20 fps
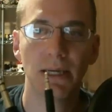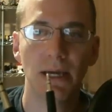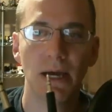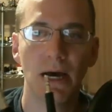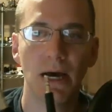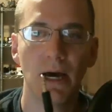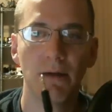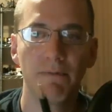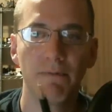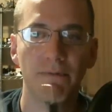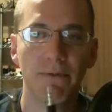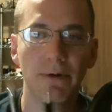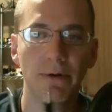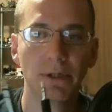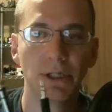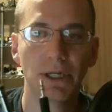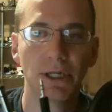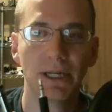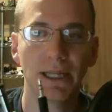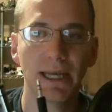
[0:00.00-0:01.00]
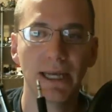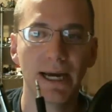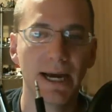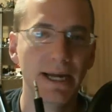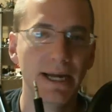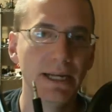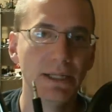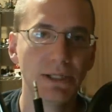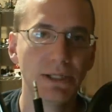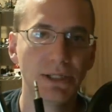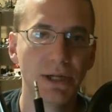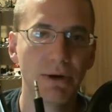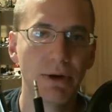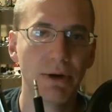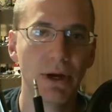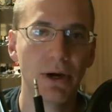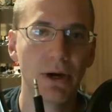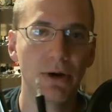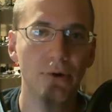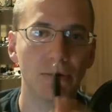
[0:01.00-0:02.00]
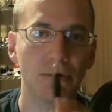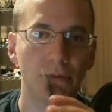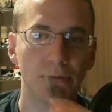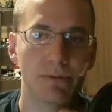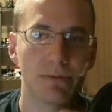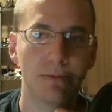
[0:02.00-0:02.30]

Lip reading: Unfortunately, I need stereo